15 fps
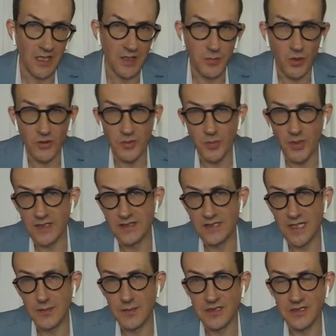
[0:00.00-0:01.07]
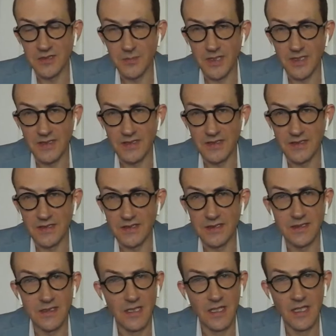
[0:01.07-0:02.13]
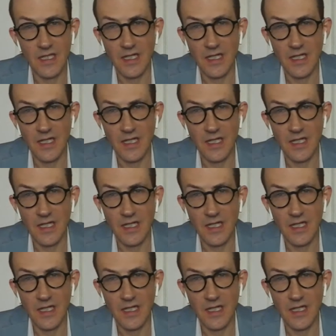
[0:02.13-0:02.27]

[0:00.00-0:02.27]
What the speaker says: on multiplied damages bases.